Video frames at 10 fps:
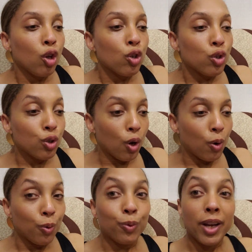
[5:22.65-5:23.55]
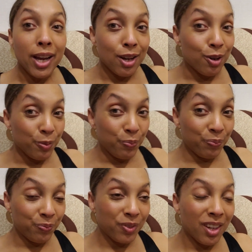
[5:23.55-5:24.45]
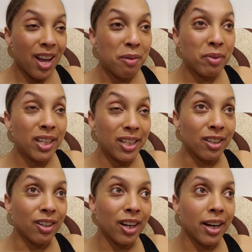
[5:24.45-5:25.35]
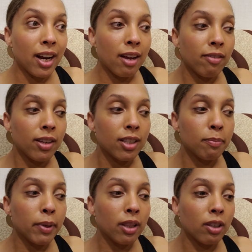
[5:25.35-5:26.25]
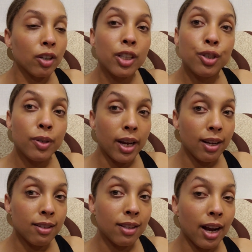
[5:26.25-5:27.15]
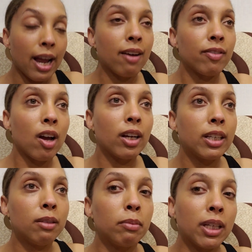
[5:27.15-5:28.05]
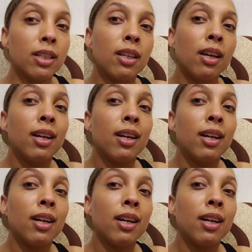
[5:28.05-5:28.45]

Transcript: So now I'm here and it's been 32 days that I have not eaten meat.